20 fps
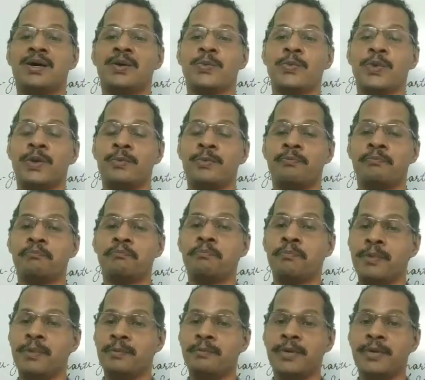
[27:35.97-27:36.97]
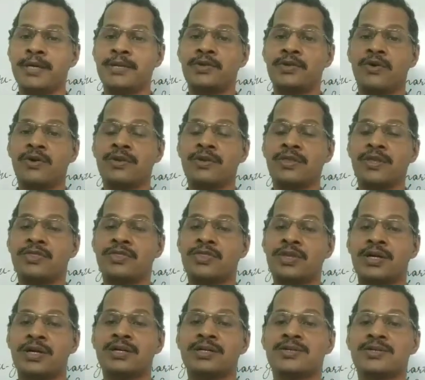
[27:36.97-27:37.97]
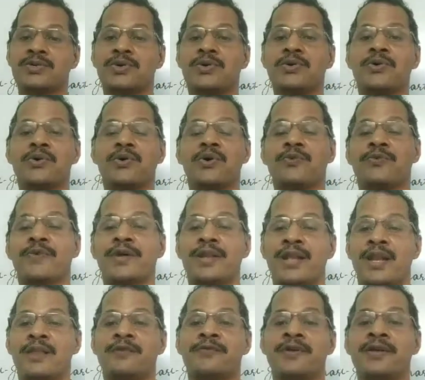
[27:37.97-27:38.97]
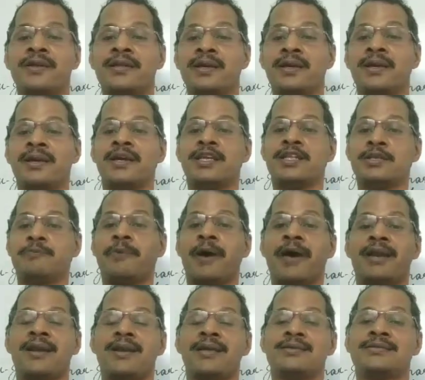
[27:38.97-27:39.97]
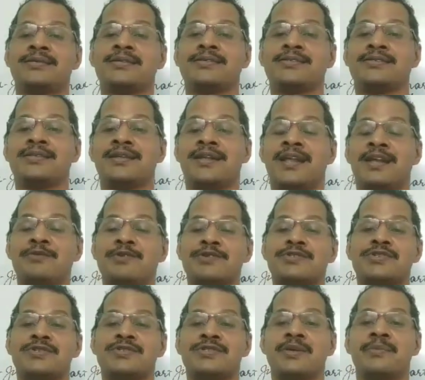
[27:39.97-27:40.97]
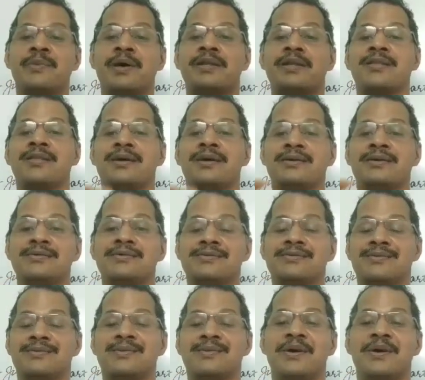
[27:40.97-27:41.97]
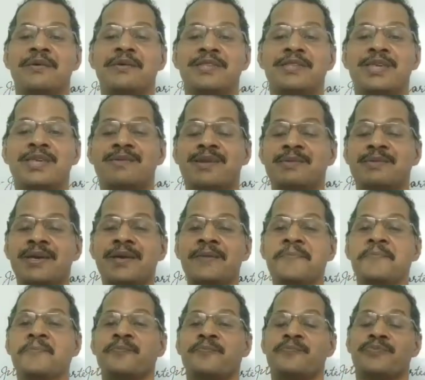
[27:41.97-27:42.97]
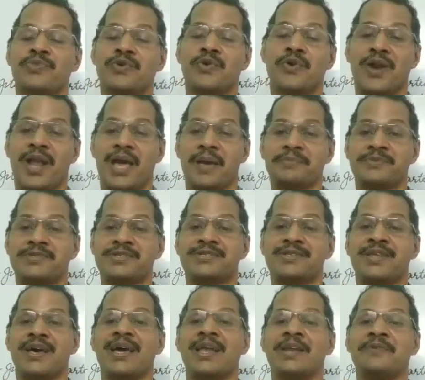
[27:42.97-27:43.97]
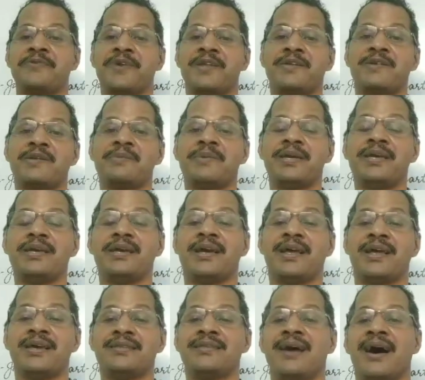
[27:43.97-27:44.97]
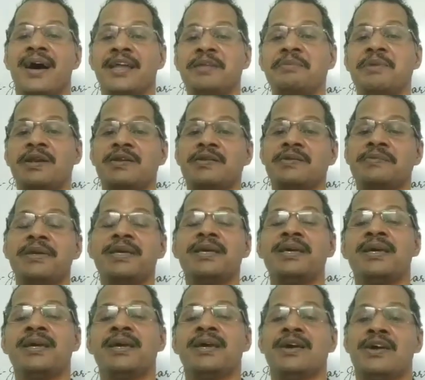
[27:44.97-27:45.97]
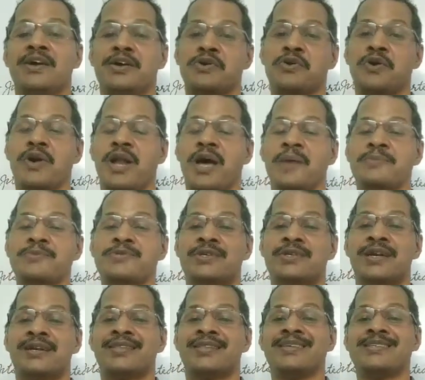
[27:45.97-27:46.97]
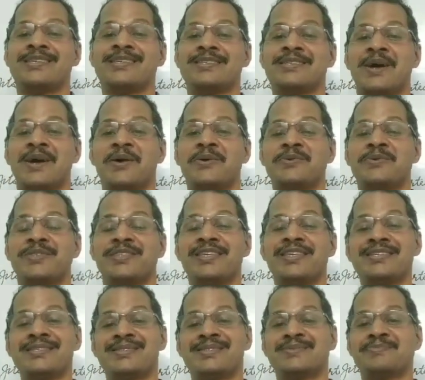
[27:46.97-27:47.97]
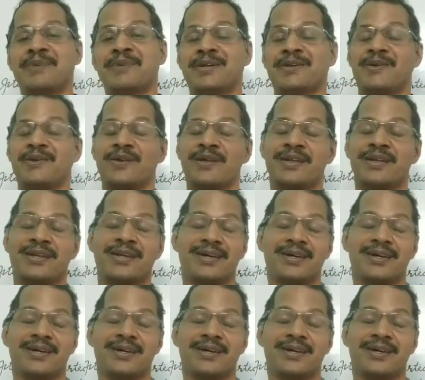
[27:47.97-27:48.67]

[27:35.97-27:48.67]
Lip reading: we beat on the third toe of an elephant, it paralyzes the nervous system, and everything will be collapsed. The elephant will be, the animal will be collapsed, and this is how this particular